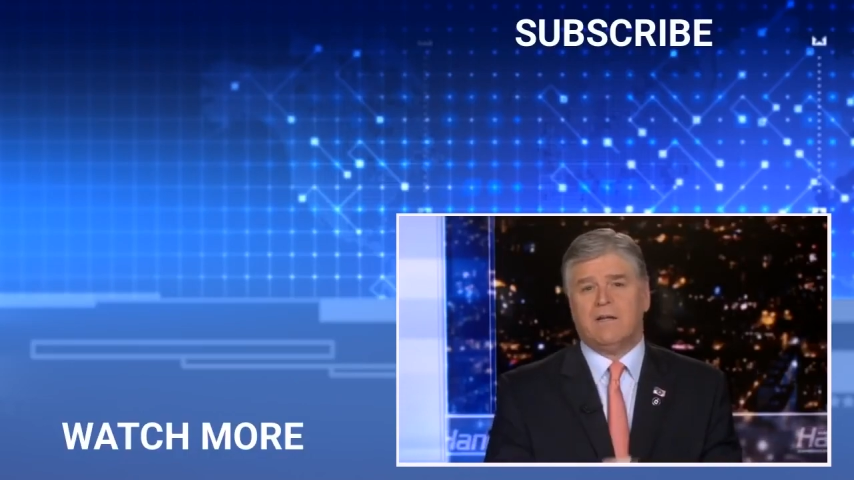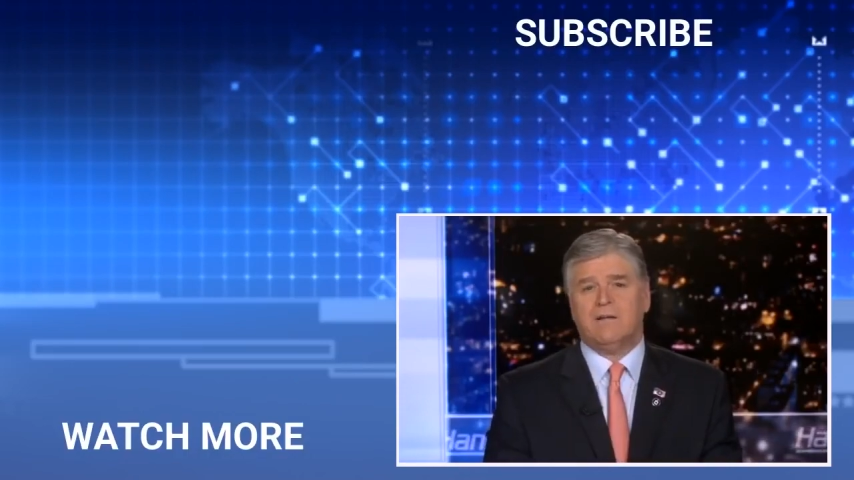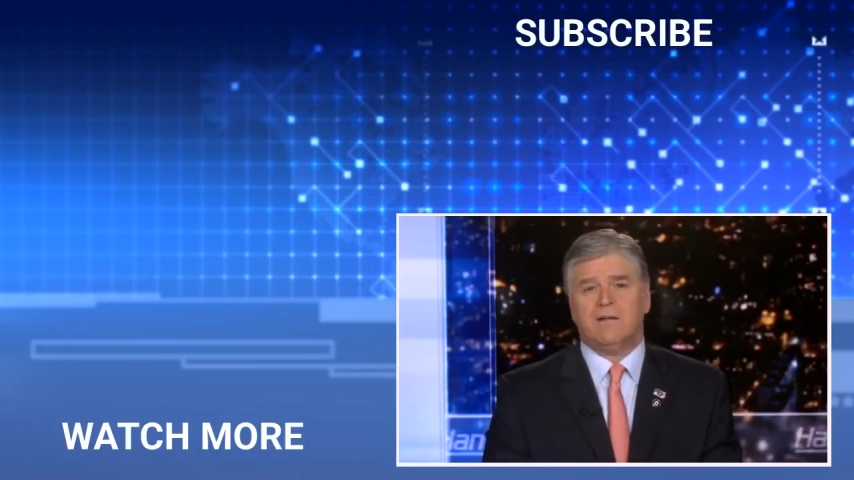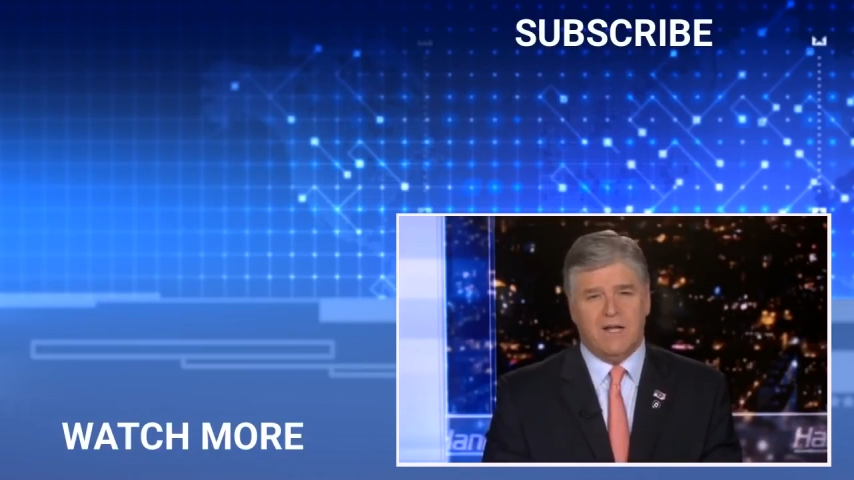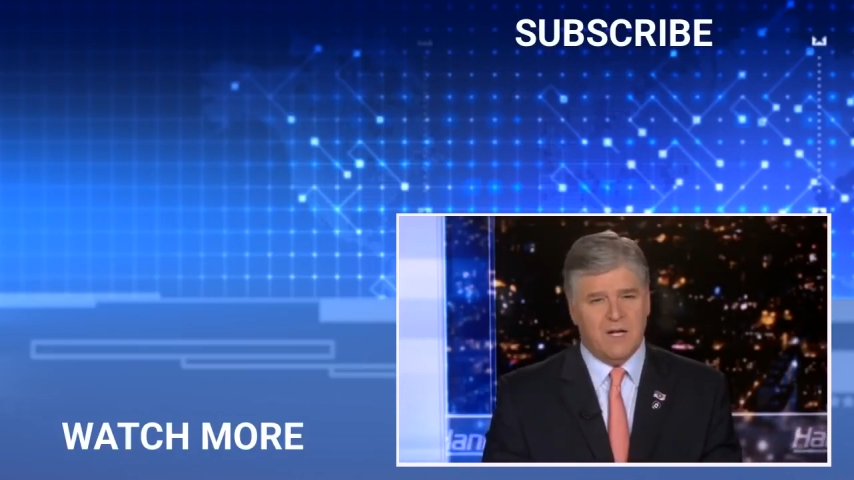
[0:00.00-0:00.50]

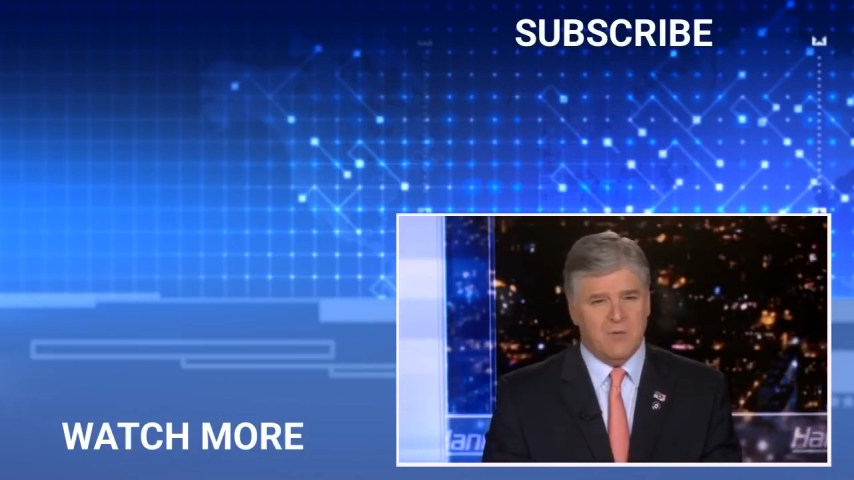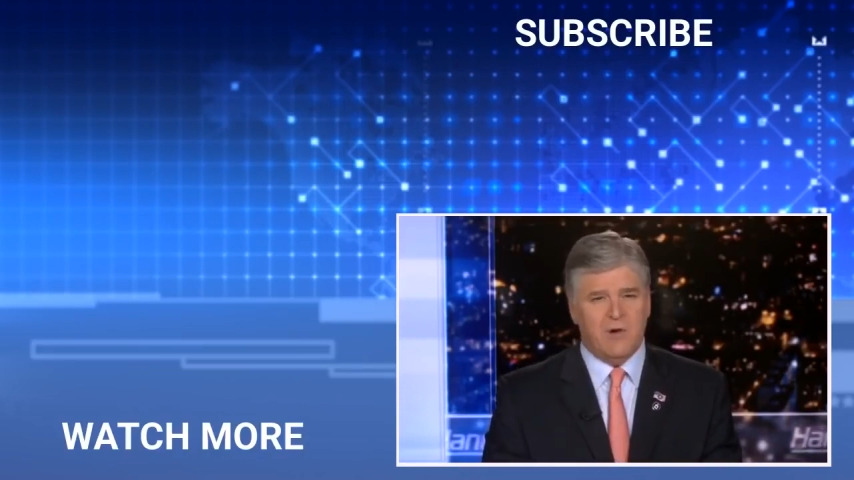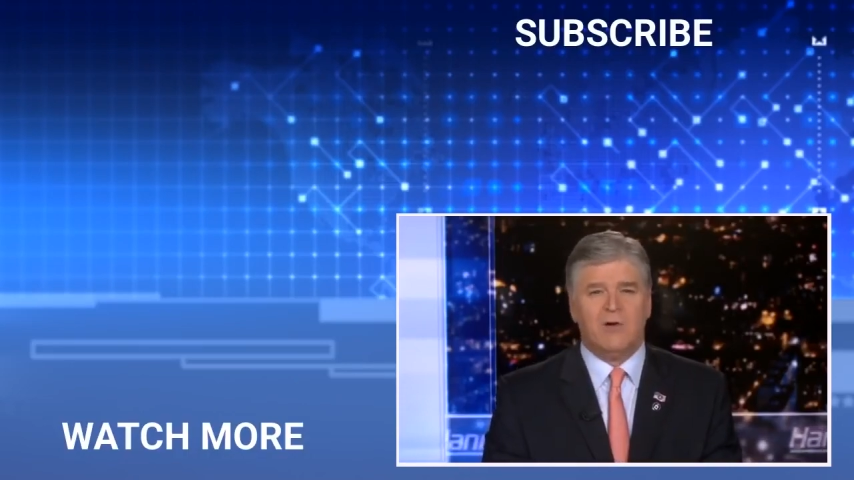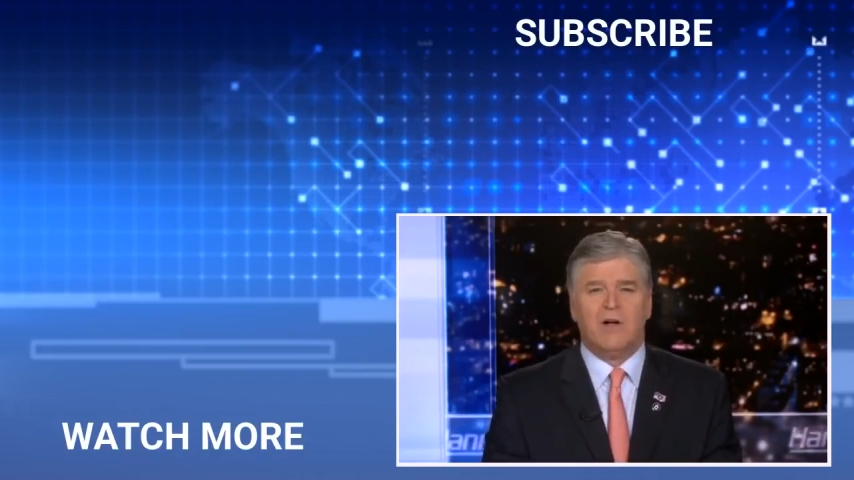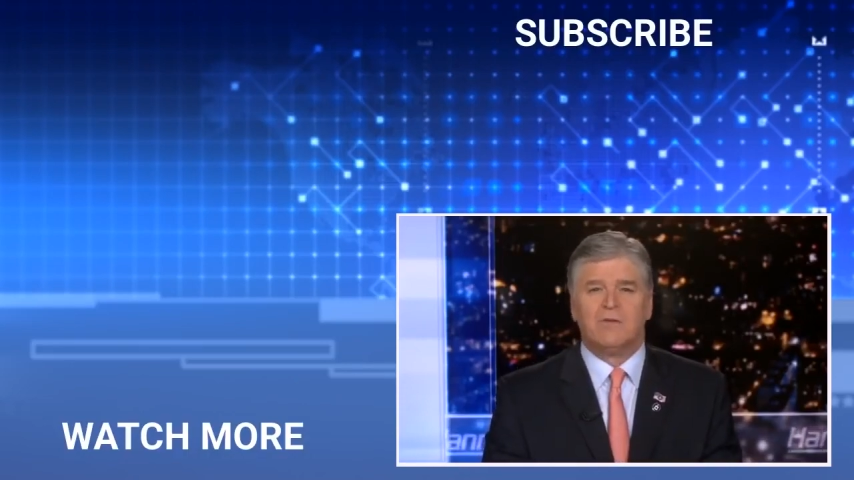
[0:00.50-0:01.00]
it
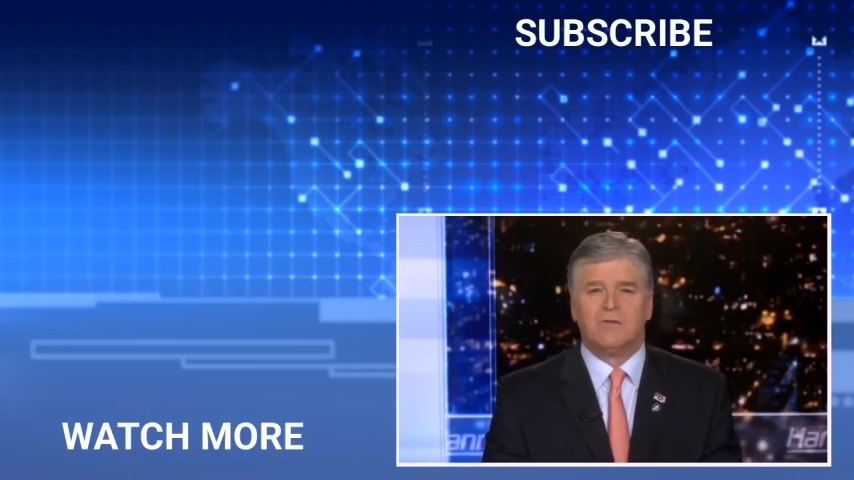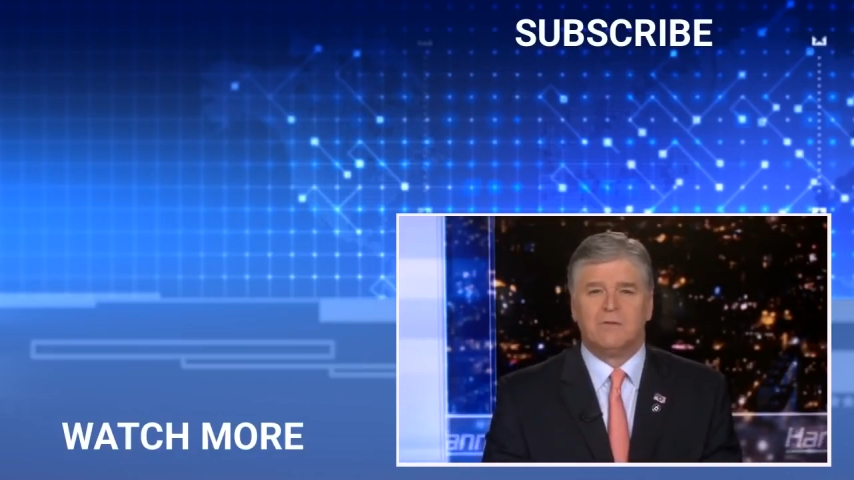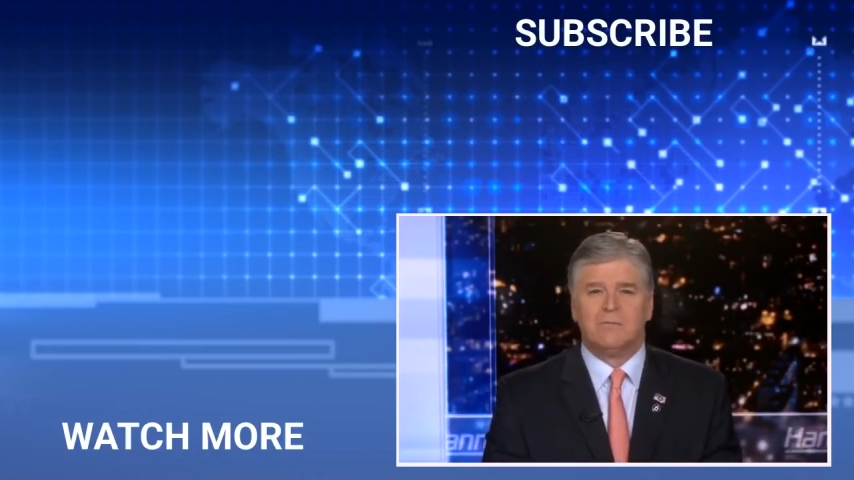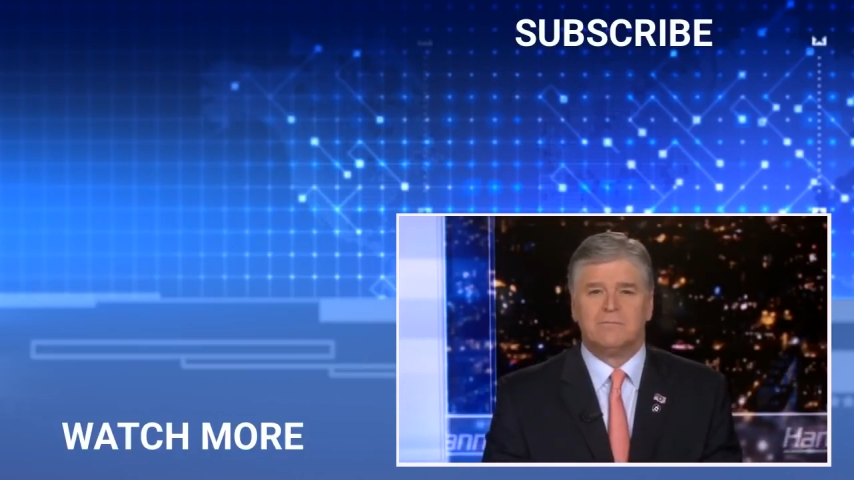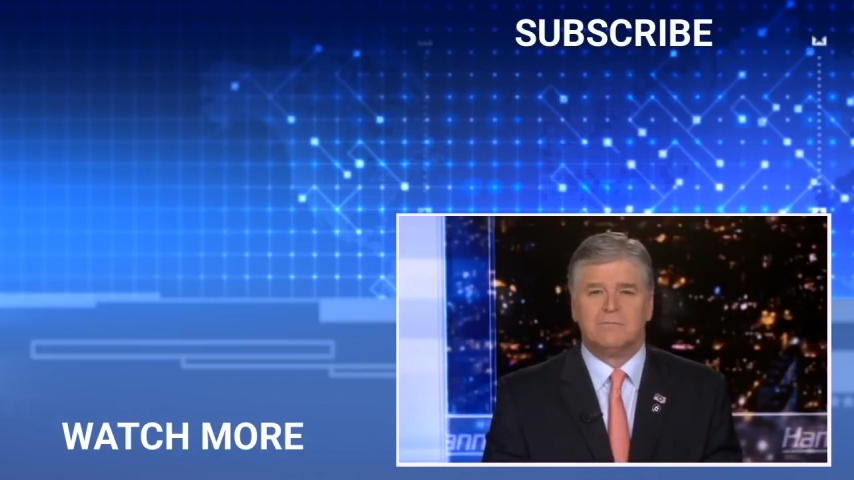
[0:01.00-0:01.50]
anywhere else.